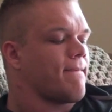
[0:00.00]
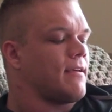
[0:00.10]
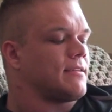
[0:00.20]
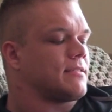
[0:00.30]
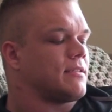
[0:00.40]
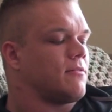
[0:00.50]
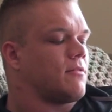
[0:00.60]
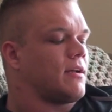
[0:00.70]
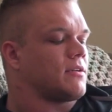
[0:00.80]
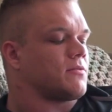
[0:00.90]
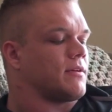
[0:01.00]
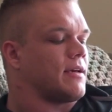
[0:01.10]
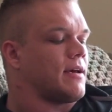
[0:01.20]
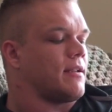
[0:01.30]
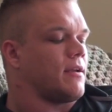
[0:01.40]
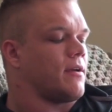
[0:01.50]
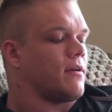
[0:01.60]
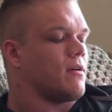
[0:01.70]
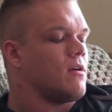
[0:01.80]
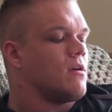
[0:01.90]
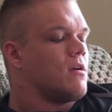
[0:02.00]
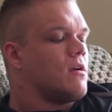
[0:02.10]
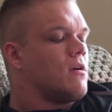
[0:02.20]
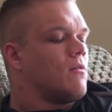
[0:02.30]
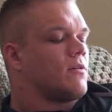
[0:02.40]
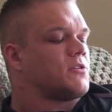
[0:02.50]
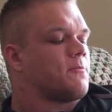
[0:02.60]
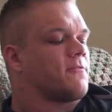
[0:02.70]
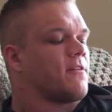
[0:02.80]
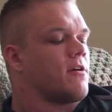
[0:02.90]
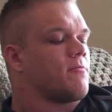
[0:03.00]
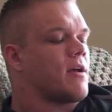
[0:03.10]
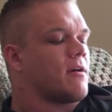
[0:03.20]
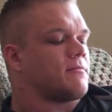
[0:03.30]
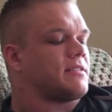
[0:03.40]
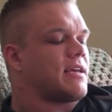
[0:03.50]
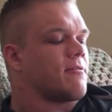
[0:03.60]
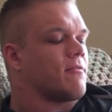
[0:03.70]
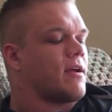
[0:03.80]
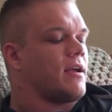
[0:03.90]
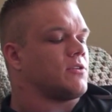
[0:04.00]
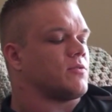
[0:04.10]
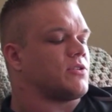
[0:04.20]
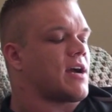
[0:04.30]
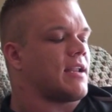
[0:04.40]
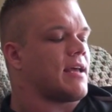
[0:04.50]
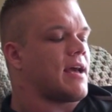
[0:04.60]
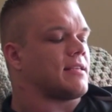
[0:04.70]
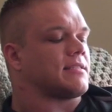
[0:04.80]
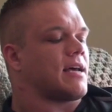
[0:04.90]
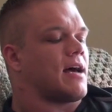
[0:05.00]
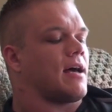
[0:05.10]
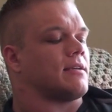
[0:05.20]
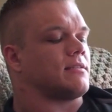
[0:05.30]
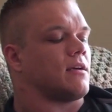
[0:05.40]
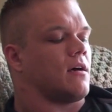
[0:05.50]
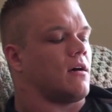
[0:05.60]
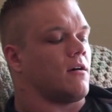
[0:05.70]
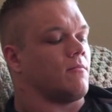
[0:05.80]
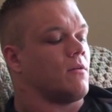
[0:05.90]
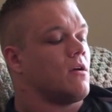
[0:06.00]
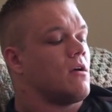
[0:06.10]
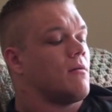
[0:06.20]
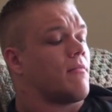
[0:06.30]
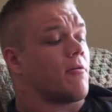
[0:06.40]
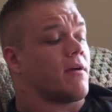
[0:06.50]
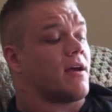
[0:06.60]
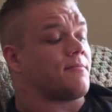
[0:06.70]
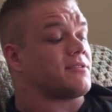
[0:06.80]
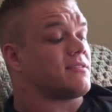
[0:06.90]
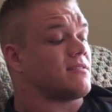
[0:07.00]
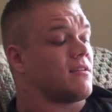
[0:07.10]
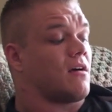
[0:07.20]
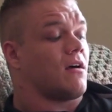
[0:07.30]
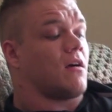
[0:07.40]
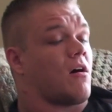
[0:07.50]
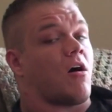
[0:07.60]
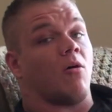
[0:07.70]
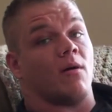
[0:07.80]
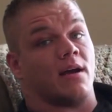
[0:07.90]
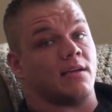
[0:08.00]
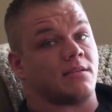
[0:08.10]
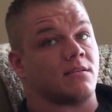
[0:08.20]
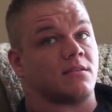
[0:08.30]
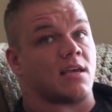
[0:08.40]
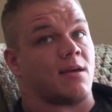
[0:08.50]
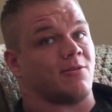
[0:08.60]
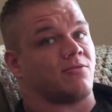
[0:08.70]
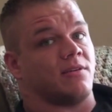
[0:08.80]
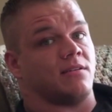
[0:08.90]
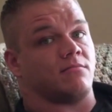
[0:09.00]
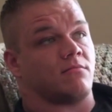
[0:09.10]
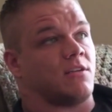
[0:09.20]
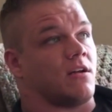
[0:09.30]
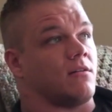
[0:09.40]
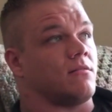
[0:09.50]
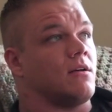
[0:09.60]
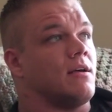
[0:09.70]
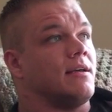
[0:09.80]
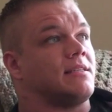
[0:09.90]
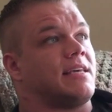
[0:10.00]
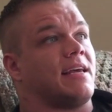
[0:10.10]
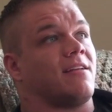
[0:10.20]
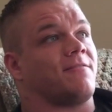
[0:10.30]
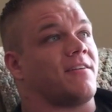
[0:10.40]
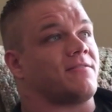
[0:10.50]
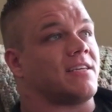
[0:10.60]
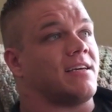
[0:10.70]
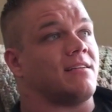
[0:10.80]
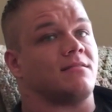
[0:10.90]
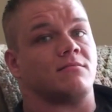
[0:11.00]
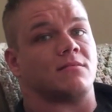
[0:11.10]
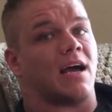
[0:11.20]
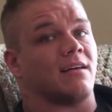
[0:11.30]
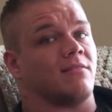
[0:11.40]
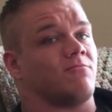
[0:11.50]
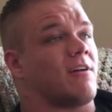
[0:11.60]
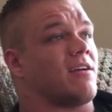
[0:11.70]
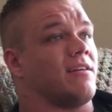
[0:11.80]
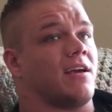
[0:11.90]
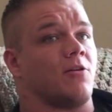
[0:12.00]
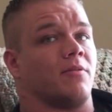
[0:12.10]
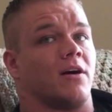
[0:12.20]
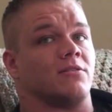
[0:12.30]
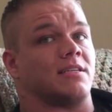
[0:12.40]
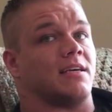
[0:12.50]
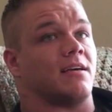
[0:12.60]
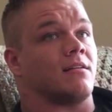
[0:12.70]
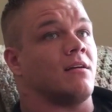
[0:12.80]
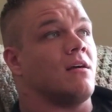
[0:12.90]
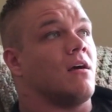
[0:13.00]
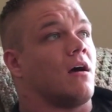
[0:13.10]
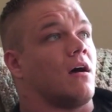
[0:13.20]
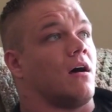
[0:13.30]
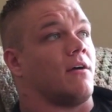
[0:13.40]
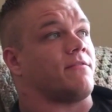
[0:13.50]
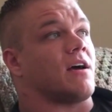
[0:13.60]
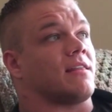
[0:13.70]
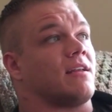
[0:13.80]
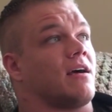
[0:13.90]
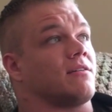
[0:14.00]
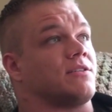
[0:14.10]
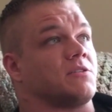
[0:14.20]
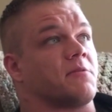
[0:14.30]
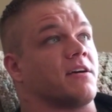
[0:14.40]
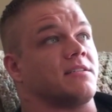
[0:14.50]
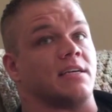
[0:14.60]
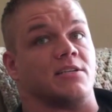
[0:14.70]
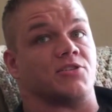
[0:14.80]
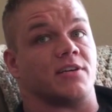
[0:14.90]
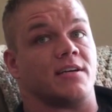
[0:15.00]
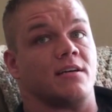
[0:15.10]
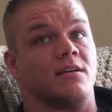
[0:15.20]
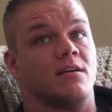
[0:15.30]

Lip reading: Let's see, what else we got here. What's your preferred rep set range when trying to add size? My reps always stay between 10 and 15. I rarely go below 10. If nothing else, just because injury.